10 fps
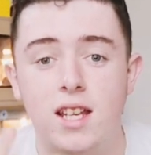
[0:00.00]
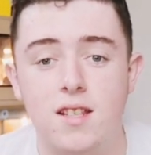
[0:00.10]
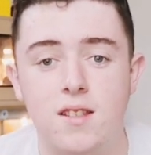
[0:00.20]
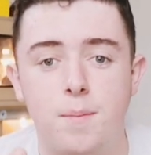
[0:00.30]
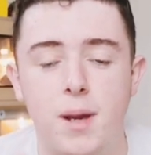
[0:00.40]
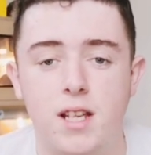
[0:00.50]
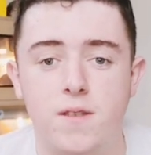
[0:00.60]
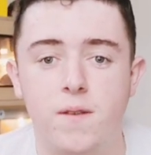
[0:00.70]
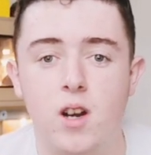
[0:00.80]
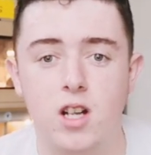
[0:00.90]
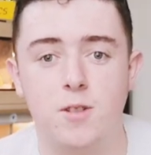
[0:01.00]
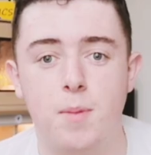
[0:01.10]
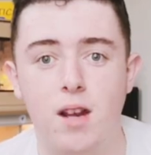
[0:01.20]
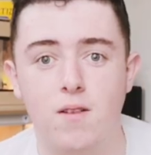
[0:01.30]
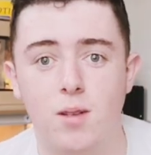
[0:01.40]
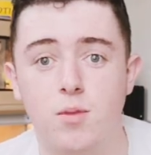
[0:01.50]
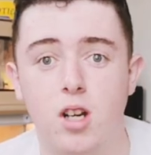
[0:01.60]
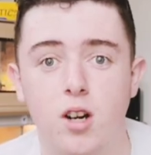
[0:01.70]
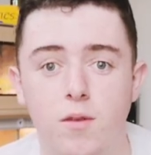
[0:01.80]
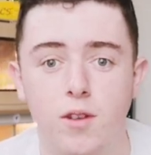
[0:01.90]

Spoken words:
is the best first pet reptile